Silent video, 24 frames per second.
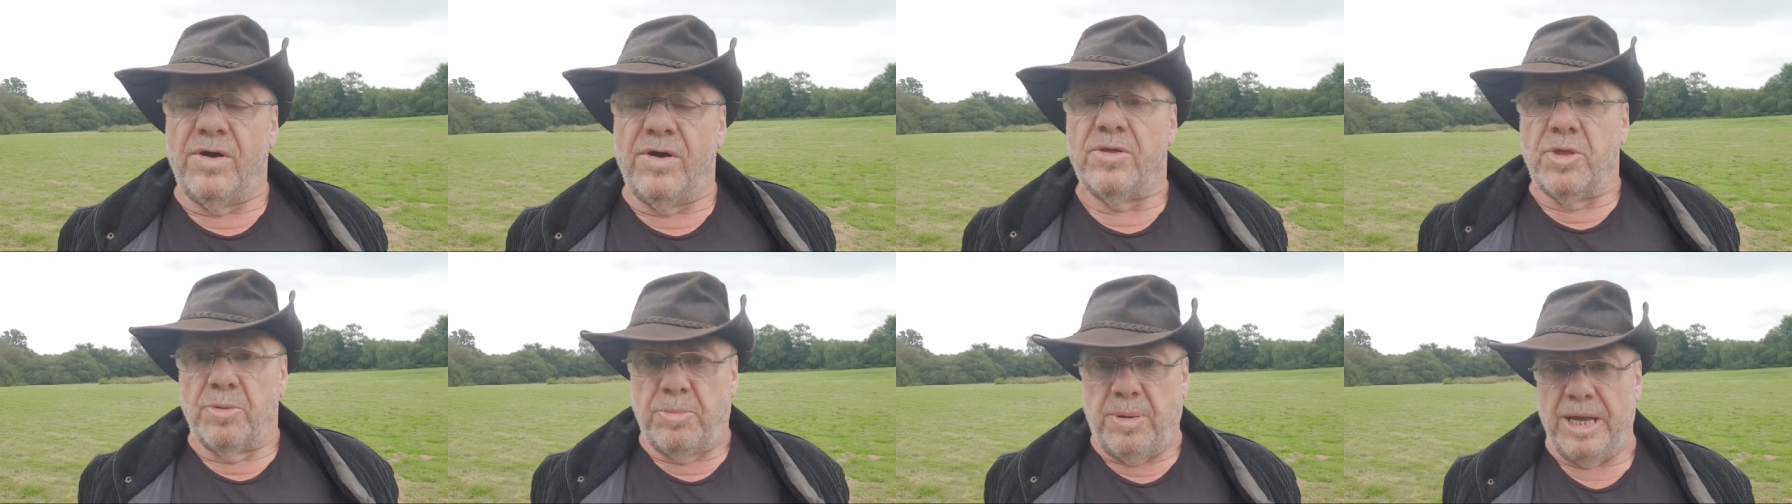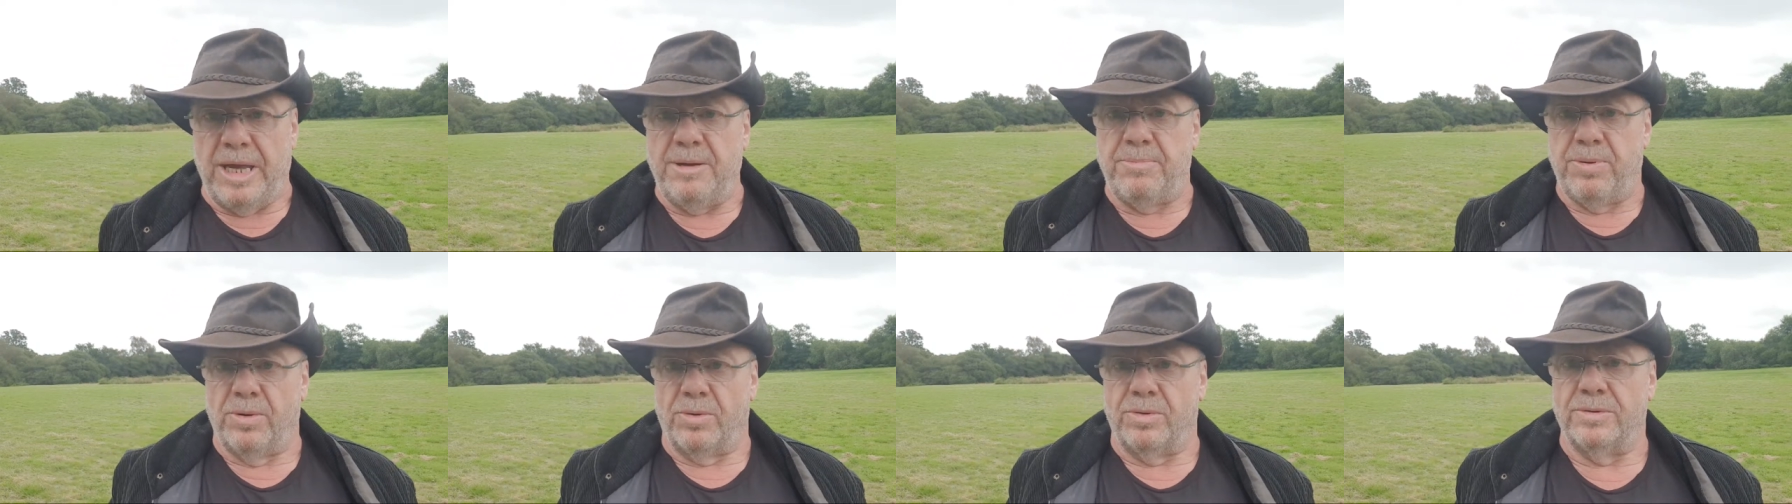the
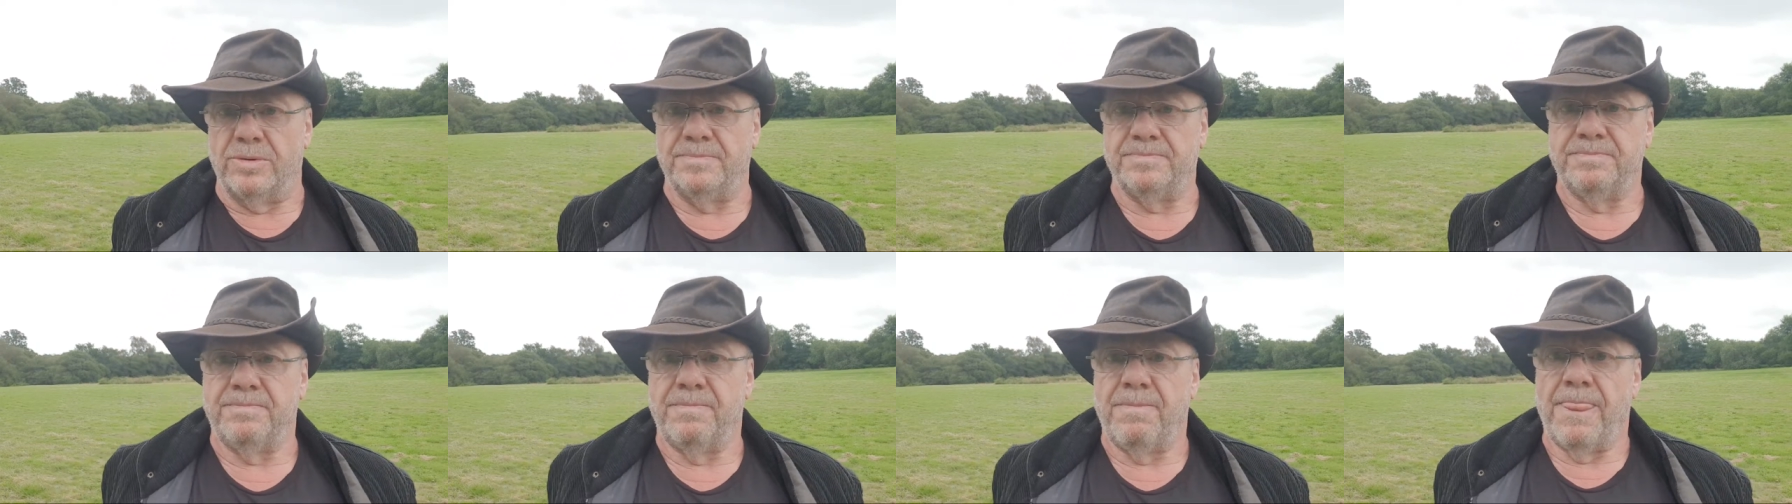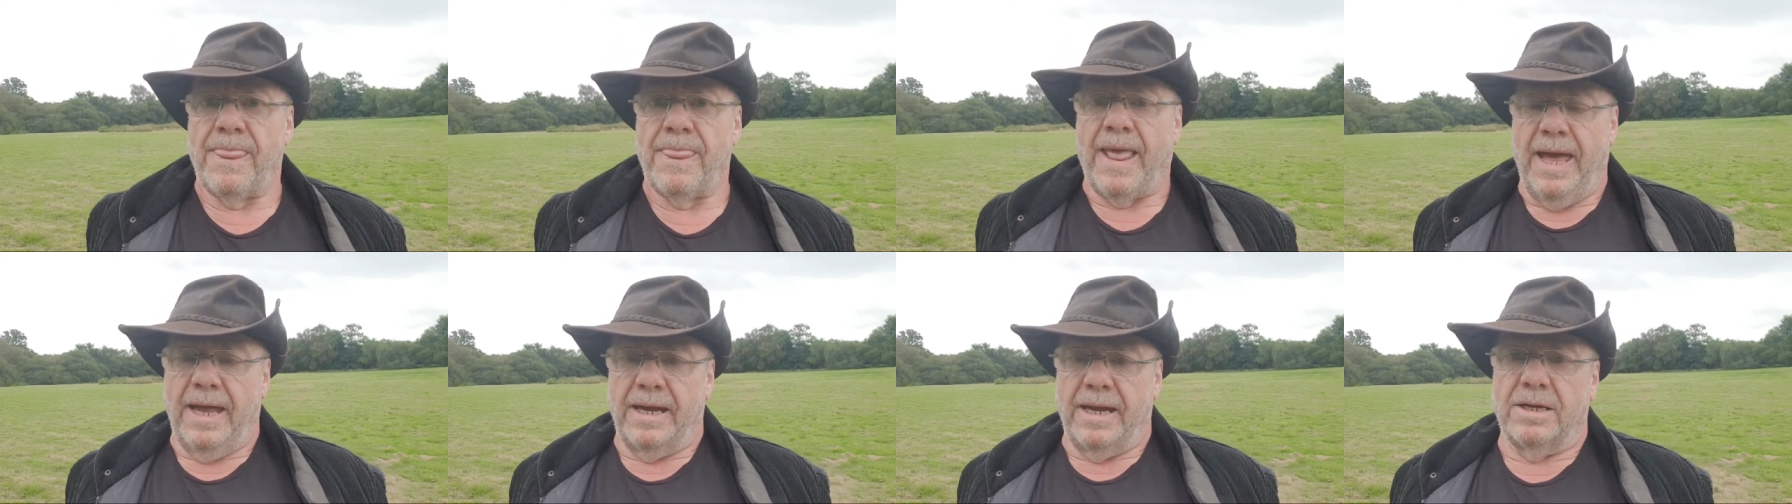people.
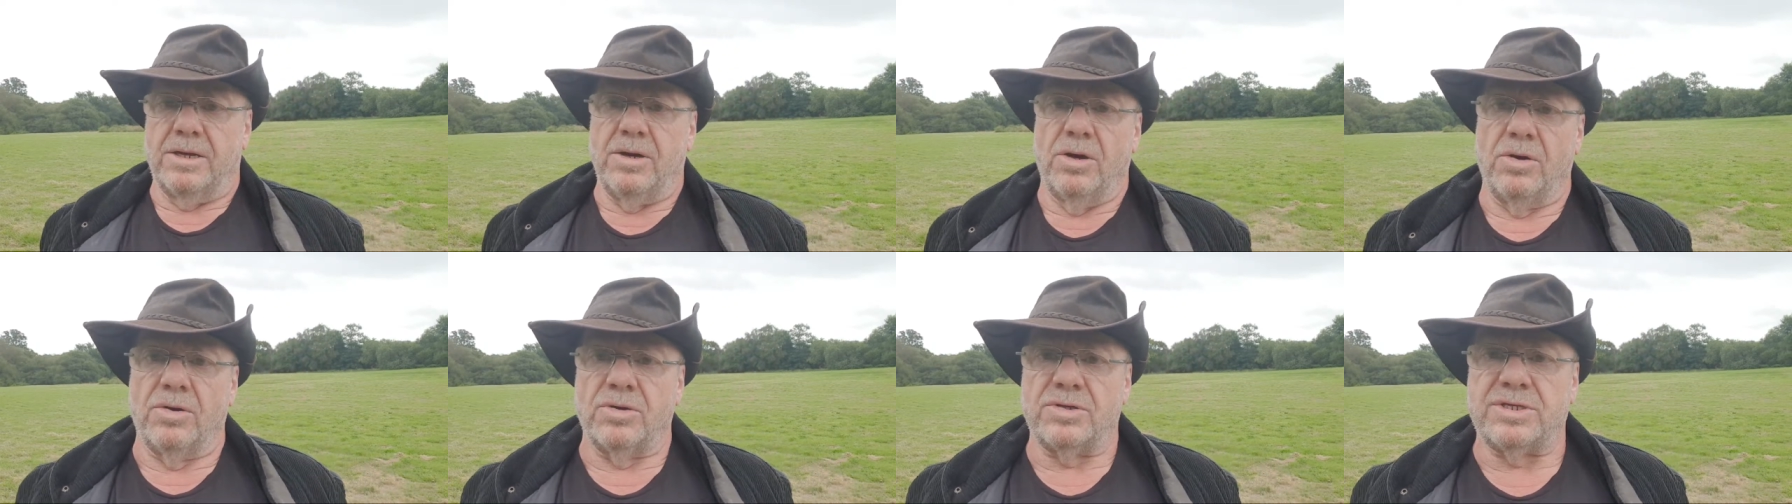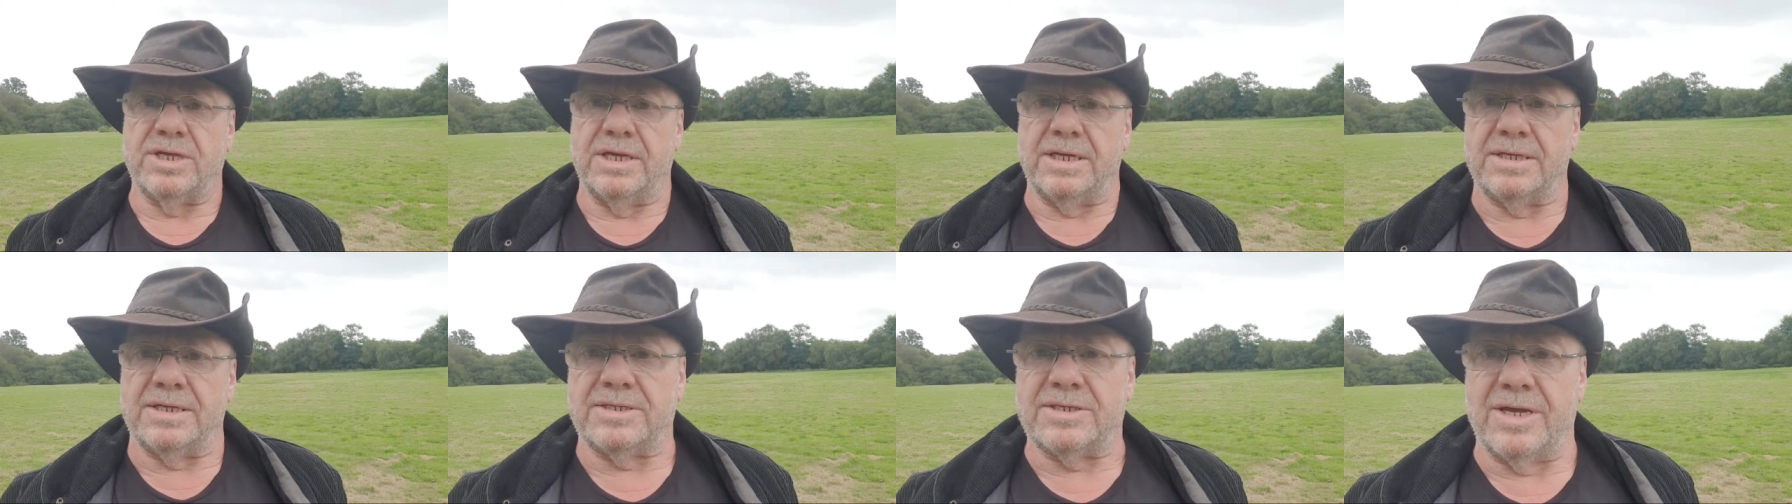And of course,
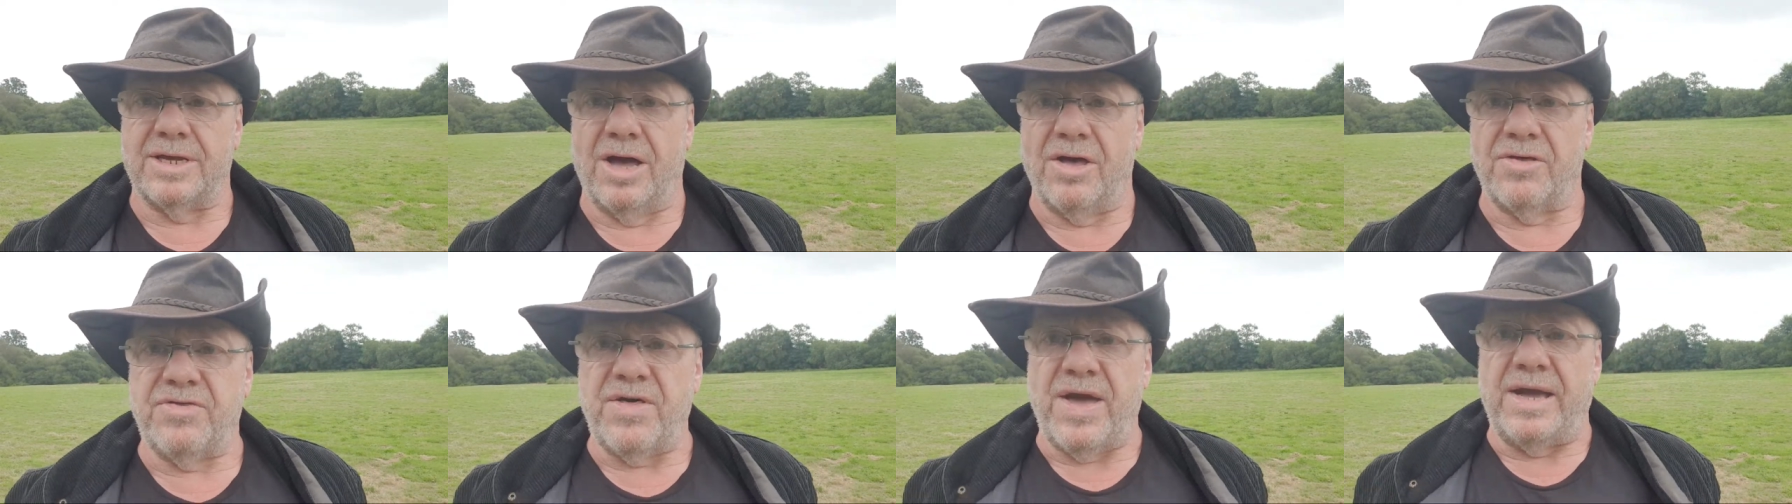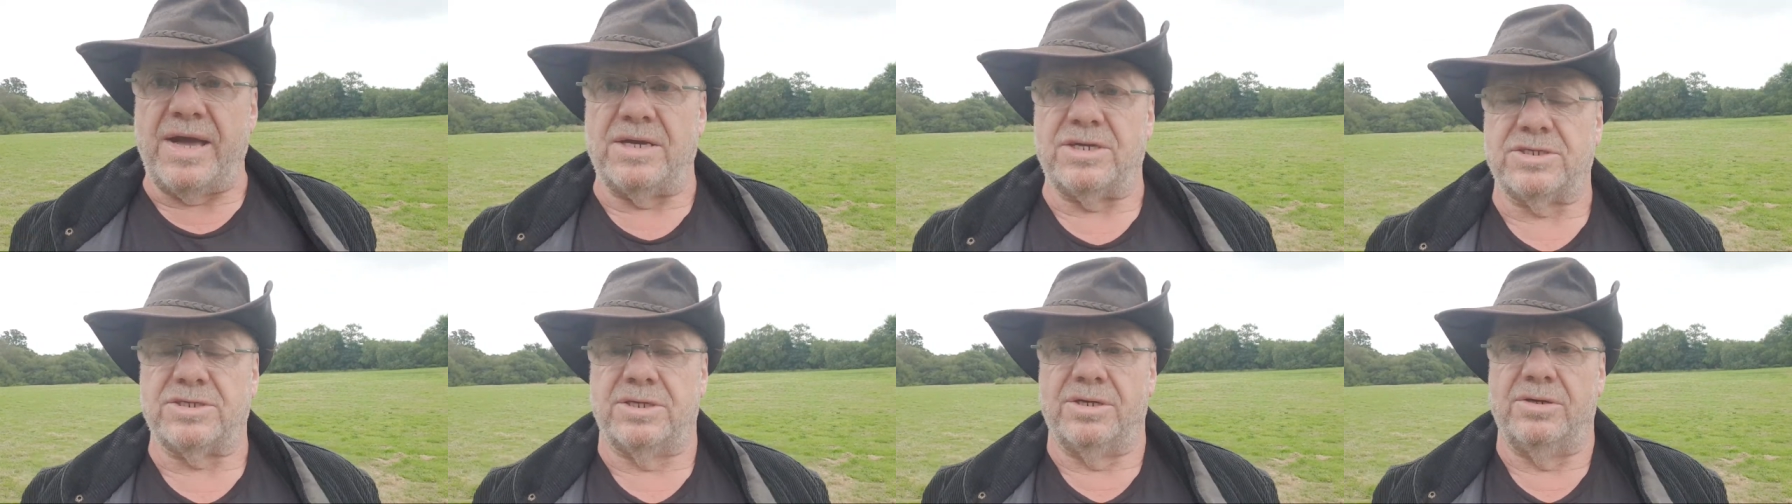it's thanks
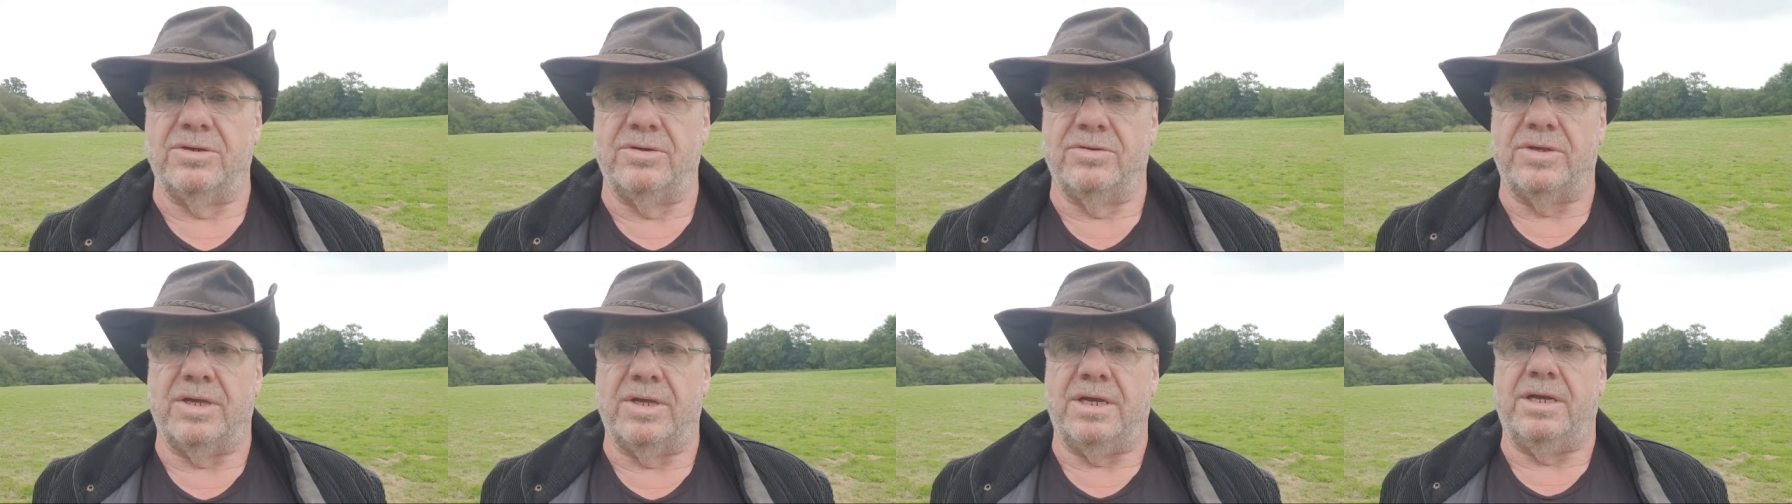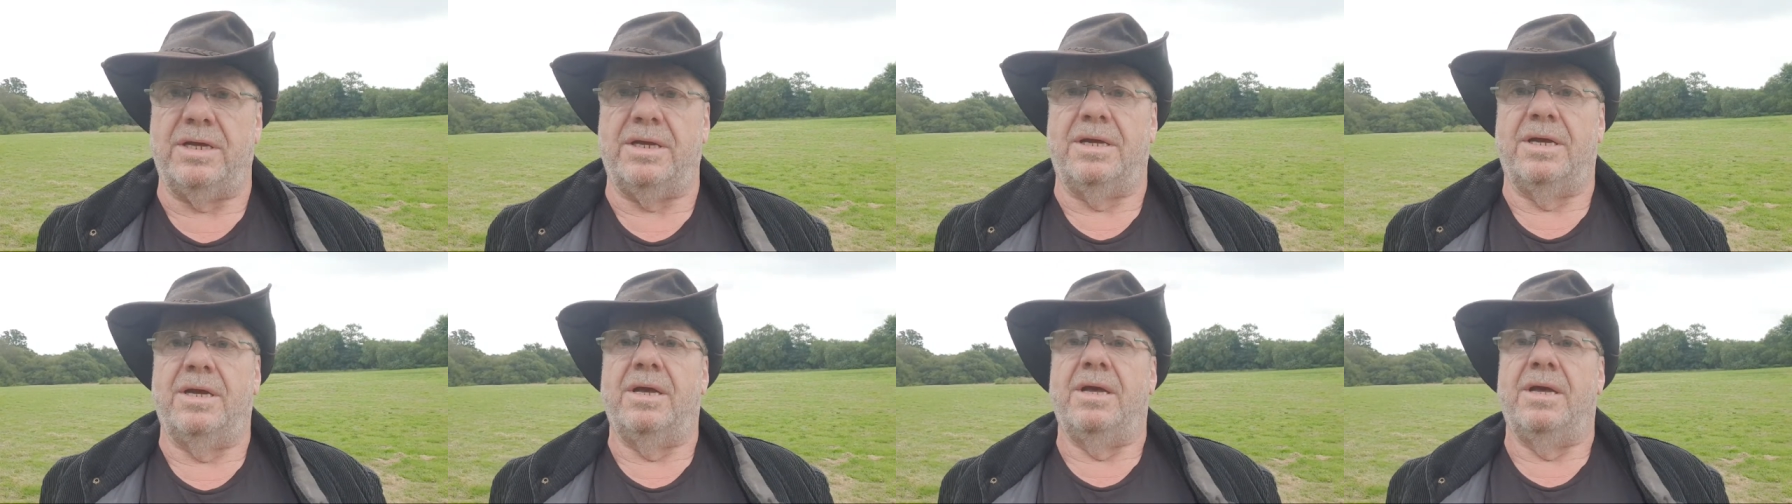to the